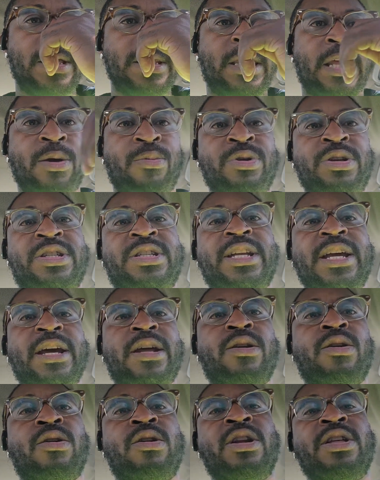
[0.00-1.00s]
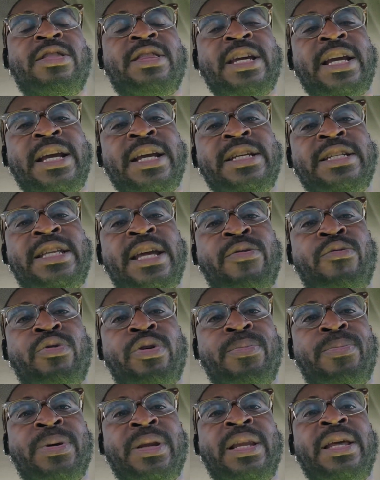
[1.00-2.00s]
that we stand on, the things that
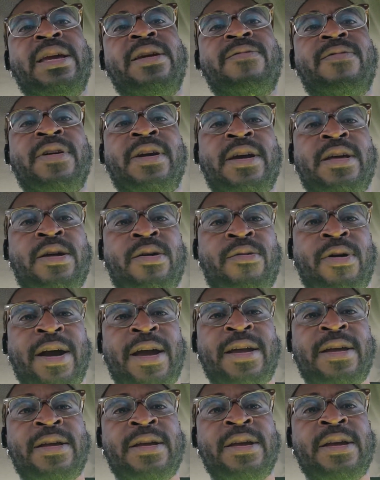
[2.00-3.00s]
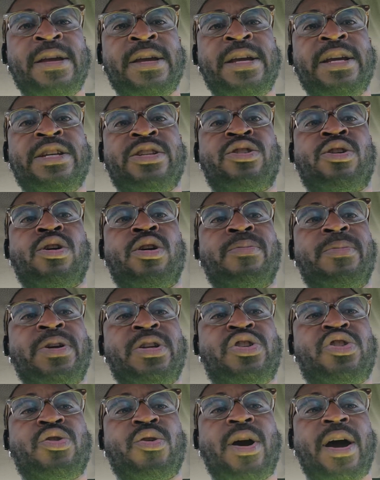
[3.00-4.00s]
we believe in, all right, it's going to be
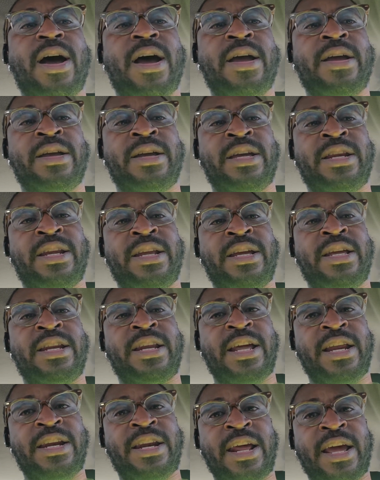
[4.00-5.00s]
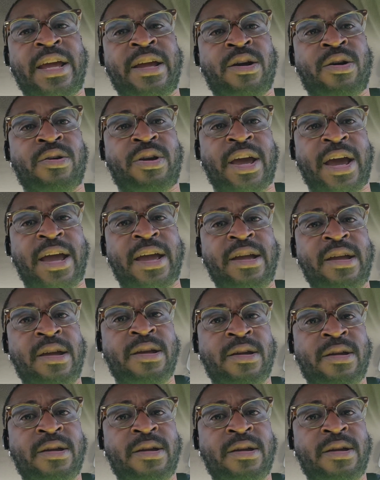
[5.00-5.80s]
tried in in that day, okay.